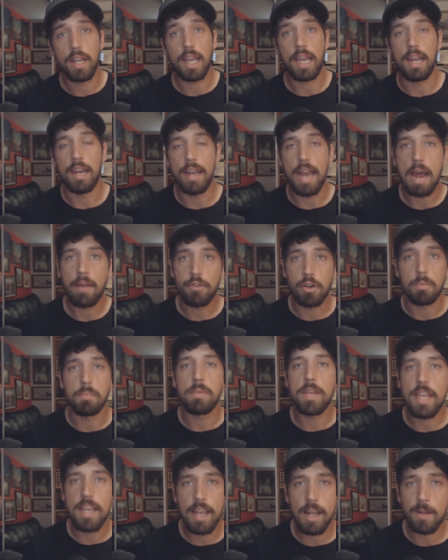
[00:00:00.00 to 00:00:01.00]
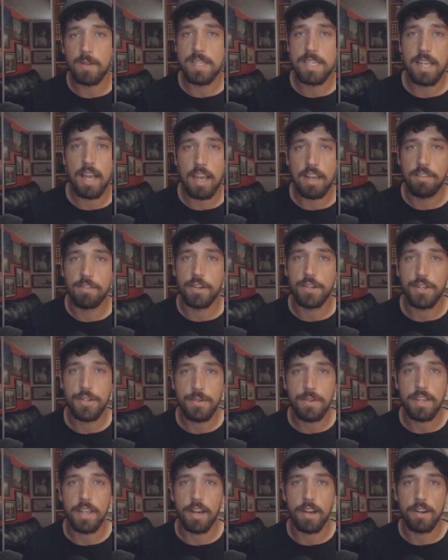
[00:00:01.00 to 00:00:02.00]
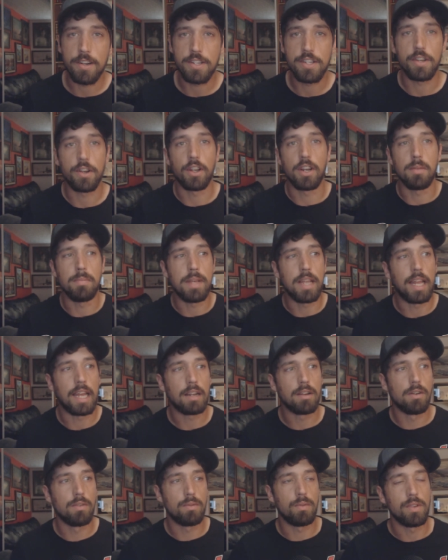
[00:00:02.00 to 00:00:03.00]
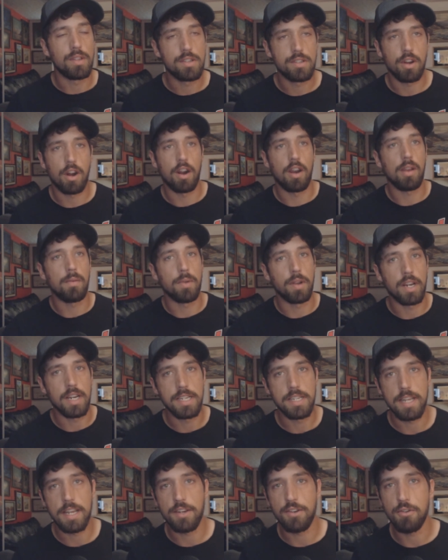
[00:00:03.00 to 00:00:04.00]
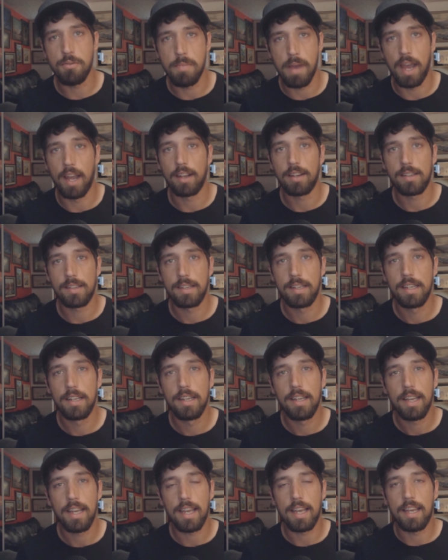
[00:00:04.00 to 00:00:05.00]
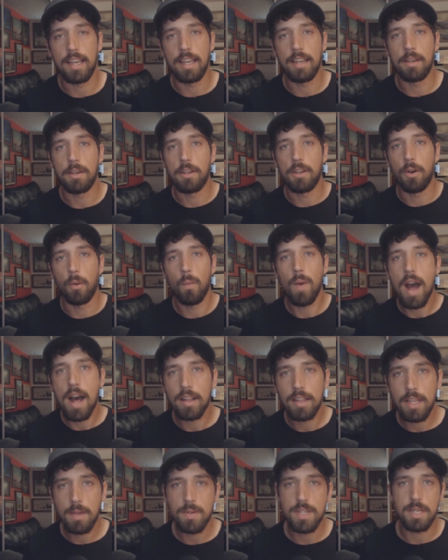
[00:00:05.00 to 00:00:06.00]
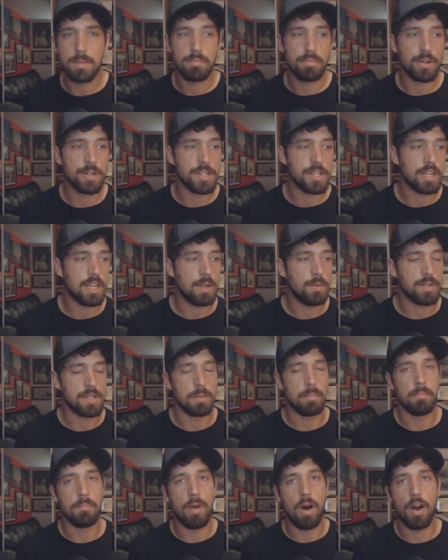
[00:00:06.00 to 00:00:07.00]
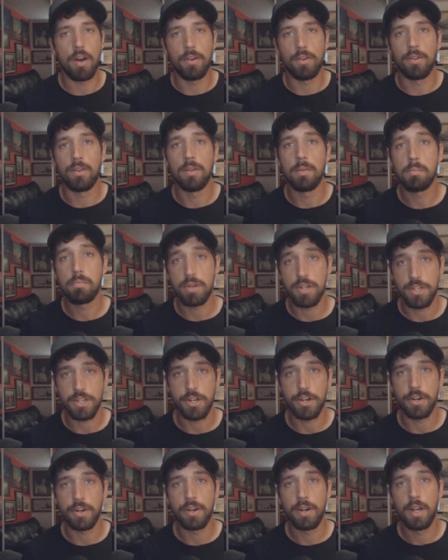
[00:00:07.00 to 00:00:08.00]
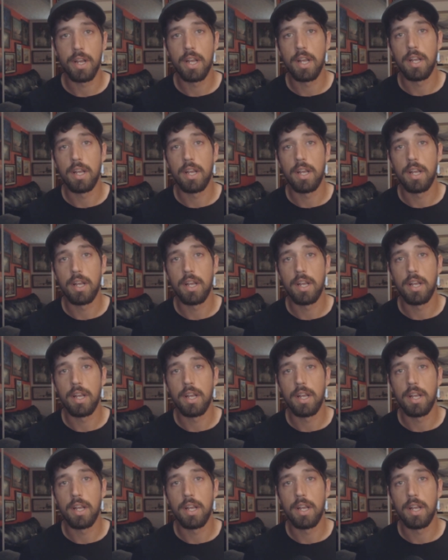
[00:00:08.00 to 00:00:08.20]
And after being outside for 2 years, they're gonna be like, "Oh, sorry, we're gonna send you back." And while he was in prison, he was a model prisoner.